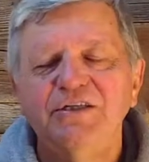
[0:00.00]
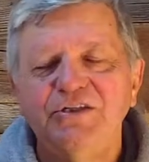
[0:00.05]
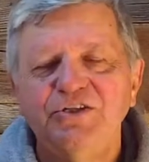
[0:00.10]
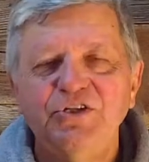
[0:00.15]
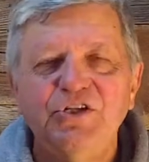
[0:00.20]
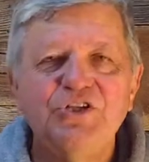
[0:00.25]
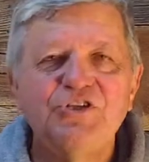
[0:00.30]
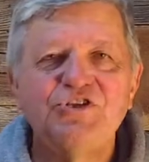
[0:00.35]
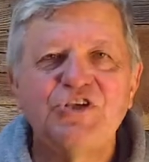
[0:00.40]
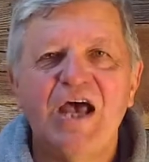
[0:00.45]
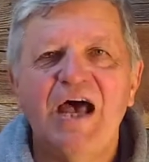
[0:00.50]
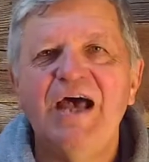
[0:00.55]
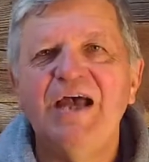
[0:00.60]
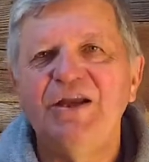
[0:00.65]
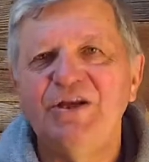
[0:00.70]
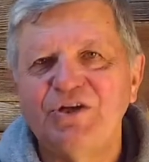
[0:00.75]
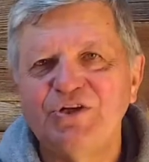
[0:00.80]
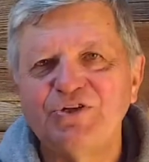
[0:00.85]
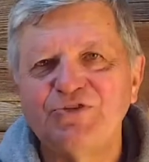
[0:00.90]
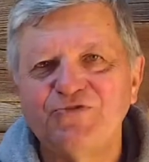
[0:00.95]

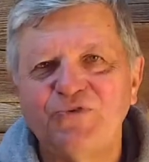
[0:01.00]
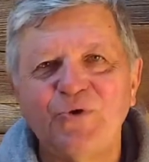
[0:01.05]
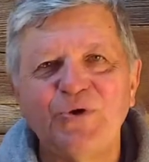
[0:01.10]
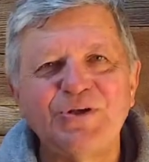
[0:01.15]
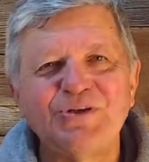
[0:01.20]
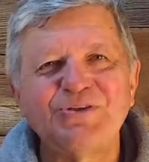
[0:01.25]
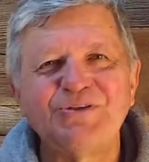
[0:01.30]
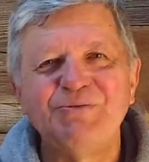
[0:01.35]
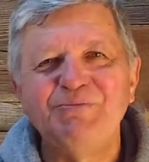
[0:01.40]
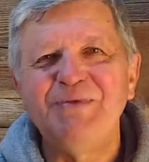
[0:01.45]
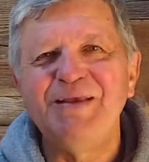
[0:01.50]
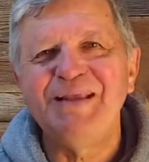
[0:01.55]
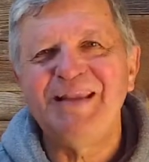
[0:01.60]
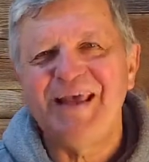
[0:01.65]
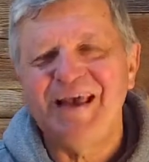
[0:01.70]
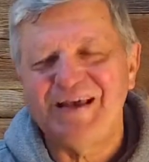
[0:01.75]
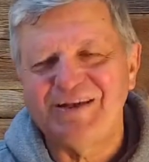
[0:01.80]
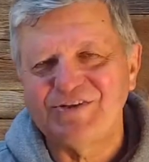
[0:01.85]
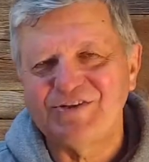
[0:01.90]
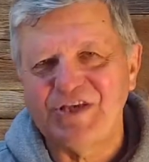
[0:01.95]
desires for us to meet
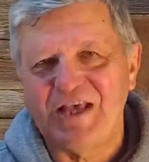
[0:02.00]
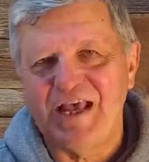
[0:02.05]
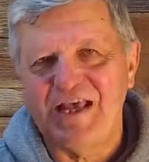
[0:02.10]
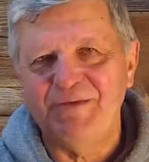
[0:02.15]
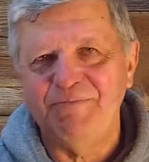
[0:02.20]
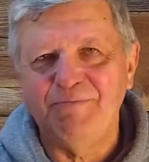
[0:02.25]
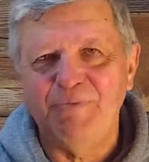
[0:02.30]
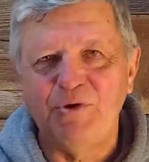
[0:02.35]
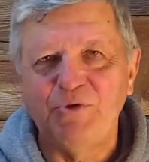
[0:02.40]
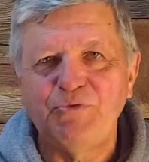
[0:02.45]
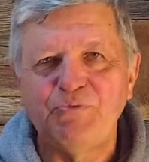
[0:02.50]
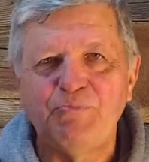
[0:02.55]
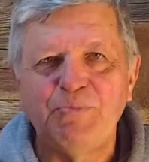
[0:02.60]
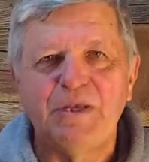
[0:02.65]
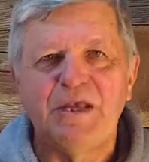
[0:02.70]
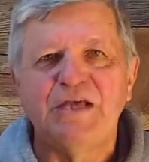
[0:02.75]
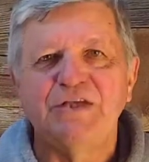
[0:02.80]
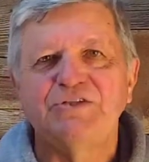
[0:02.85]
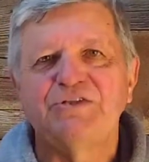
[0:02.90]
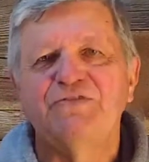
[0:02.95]
outside, both
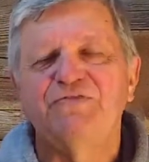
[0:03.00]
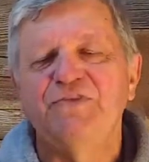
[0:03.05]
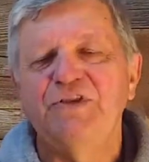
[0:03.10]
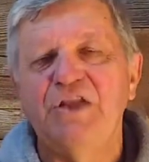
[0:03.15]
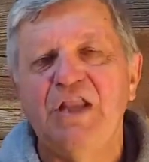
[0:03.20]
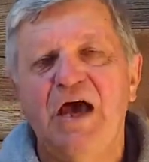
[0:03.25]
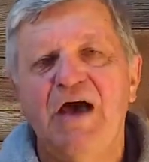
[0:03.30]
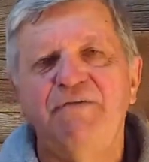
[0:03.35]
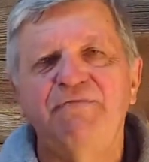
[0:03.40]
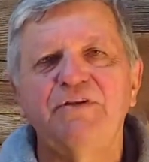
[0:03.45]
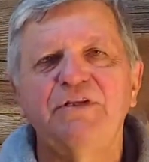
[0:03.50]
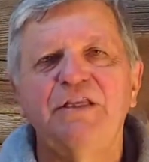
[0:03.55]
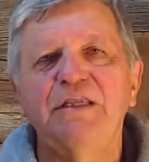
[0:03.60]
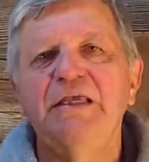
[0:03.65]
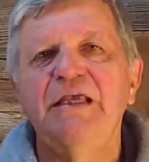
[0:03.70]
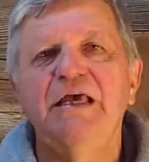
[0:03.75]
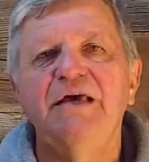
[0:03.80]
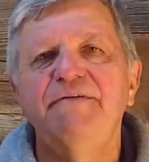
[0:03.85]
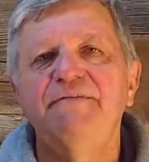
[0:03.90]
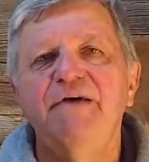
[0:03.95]
because of the
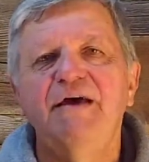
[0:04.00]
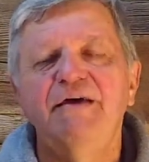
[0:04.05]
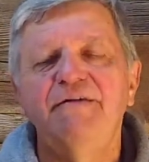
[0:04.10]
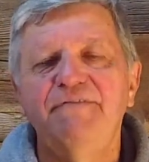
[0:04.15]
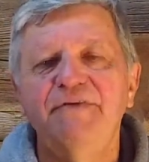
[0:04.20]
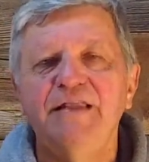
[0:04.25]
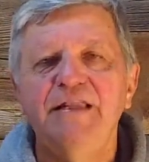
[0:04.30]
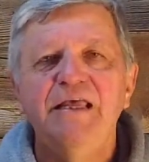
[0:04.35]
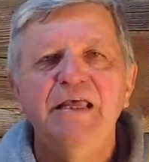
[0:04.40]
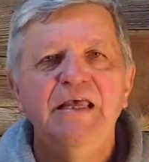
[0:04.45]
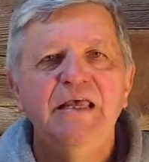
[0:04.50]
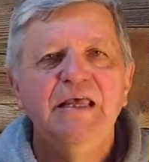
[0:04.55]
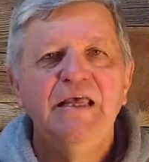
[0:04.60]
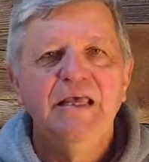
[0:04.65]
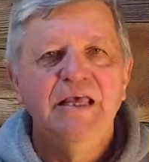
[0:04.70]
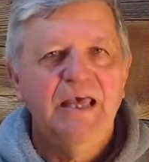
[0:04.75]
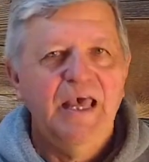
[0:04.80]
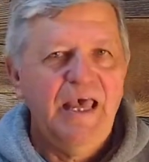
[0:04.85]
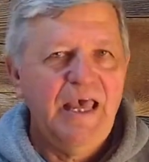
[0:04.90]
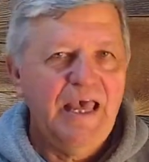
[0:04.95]
novelty of it,
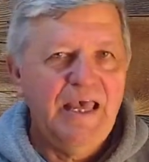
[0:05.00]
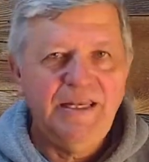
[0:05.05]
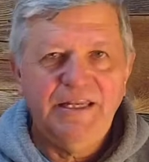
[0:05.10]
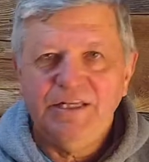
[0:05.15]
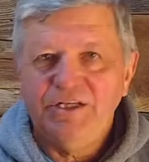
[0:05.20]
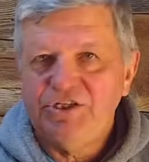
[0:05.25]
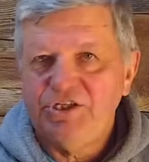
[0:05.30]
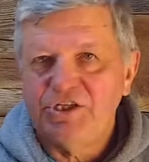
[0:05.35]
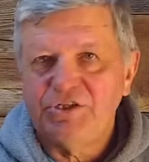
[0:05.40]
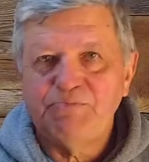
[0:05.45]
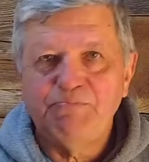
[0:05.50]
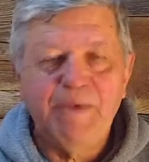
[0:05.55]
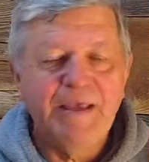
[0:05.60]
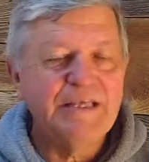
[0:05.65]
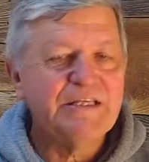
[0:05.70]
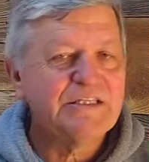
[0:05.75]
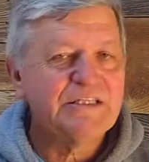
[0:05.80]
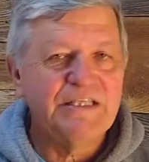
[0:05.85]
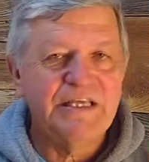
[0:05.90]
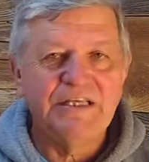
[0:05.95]
and it just
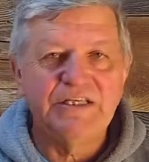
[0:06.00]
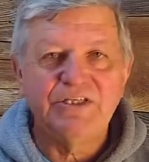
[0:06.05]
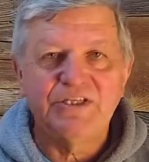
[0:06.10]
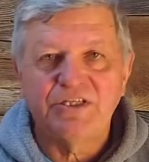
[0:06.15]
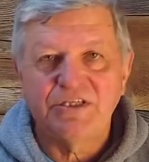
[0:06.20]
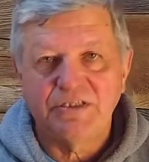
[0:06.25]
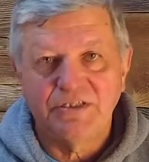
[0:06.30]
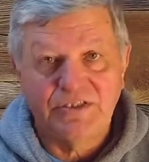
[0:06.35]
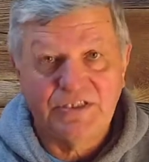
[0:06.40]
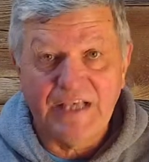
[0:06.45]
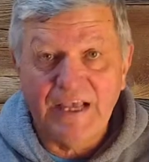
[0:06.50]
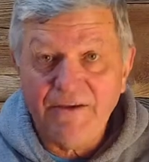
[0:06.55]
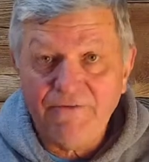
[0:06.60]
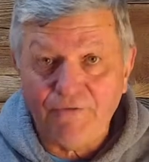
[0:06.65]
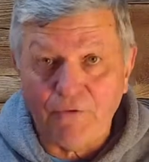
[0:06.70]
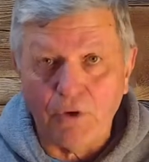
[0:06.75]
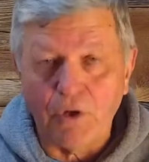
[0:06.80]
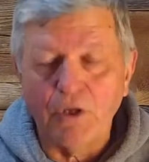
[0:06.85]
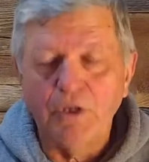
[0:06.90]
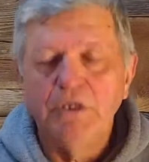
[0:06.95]
makes things
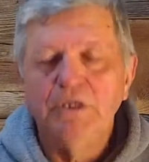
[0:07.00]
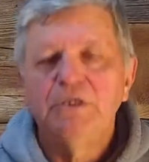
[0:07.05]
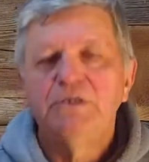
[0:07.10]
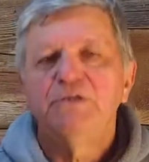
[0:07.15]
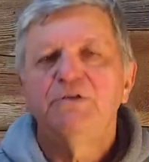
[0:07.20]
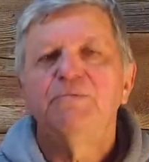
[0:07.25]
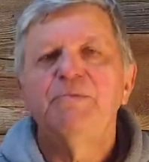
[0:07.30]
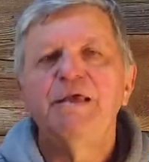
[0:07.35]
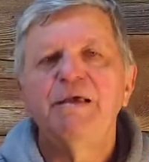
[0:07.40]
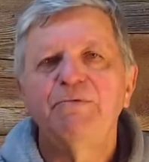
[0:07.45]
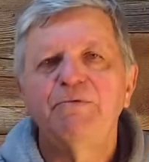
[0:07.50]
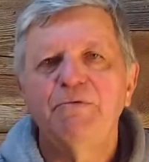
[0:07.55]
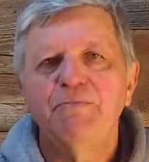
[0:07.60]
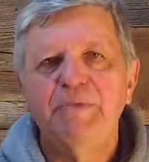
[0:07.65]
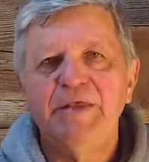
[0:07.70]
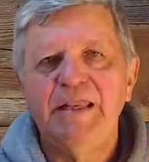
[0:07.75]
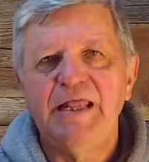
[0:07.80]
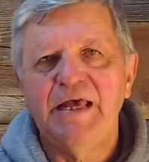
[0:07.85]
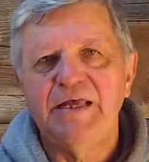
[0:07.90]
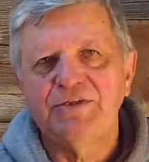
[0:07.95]
safer to be able to
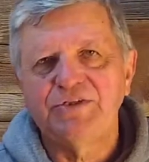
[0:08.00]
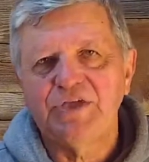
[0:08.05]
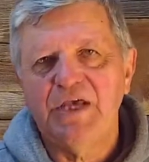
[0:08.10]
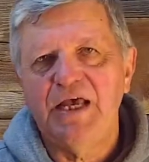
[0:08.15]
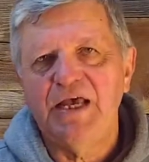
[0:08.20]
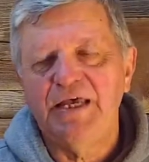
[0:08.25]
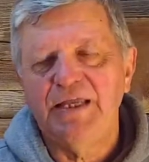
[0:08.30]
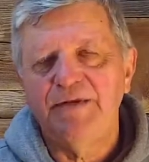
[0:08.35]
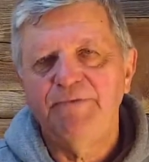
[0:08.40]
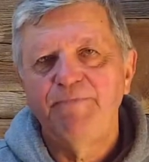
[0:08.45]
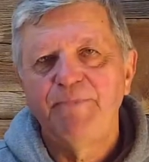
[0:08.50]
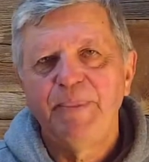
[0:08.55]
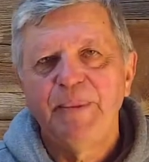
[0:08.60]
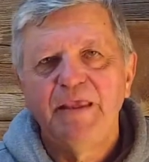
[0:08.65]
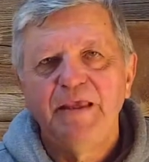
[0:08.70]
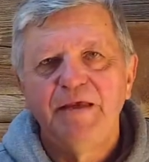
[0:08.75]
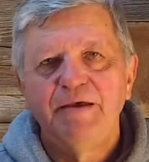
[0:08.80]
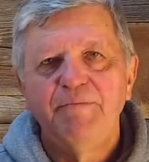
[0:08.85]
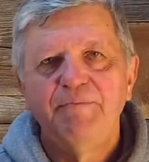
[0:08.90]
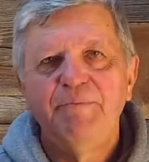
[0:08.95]
meet outside.
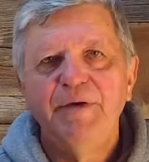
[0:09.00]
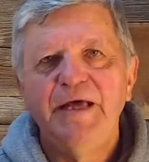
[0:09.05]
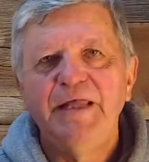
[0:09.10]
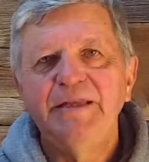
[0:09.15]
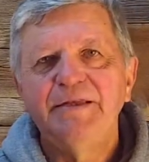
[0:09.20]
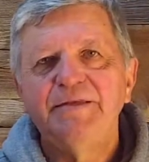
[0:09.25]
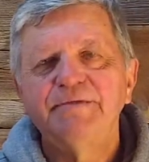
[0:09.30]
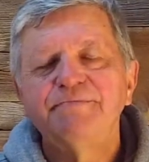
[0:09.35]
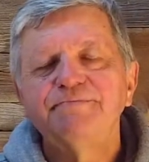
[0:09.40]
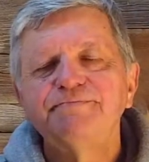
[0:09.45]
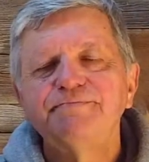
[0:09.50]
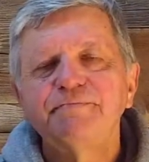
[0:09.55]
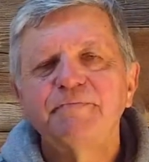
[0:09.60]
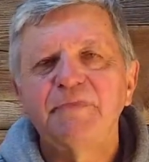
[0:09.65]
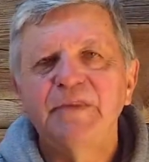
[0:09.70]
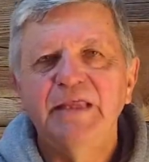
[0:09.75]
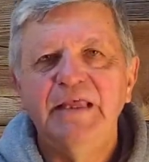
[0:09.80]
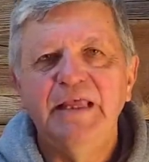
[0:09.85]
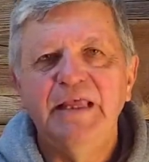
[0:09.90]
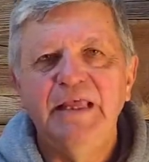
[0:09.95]
But
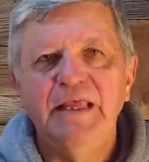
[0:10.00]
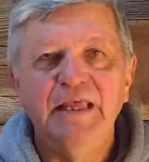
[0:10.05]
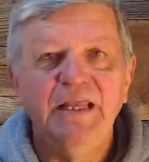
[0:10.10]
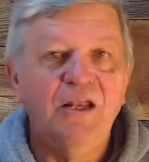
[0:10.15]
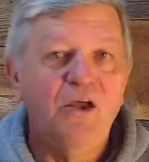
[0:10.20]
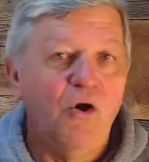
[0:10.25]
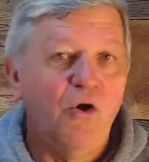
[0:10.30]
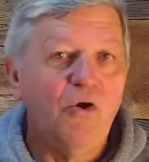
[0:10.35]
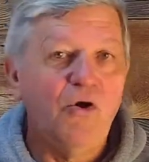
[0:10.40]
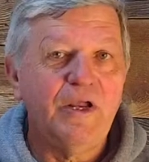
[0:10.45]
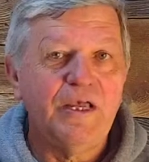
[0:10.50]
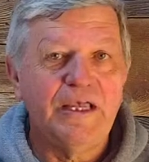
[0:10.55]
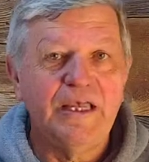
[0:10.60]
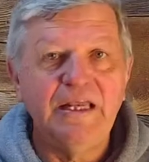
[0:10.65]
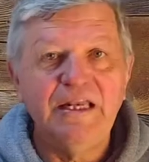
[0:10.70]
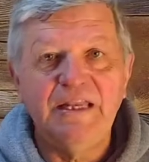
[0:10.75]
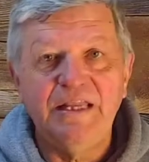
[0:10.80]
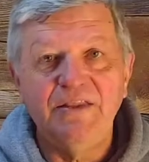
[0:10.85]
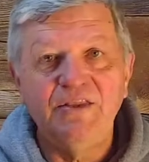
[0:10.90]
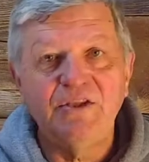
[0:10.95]
in
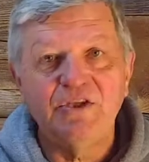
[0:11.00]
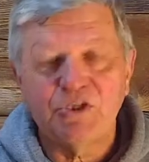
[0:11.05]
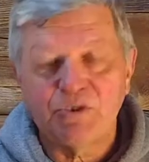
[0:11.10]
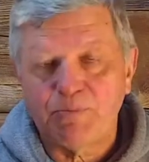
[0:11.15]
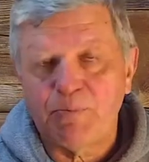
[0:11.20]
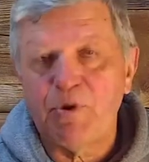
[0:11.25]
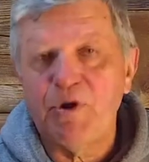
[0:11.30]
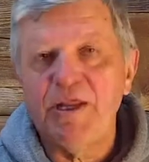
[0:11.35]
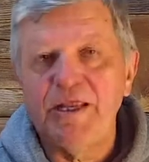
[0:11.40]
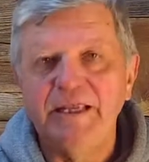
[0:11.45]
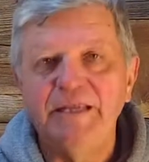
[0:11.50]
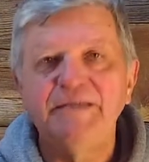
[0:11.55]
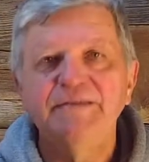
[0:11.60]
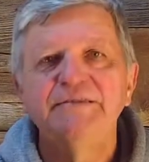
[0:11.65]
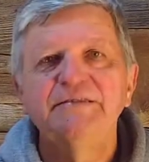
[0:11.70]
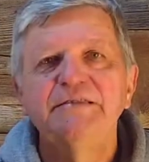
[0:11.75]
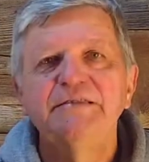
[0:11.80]
Oregon in the spring,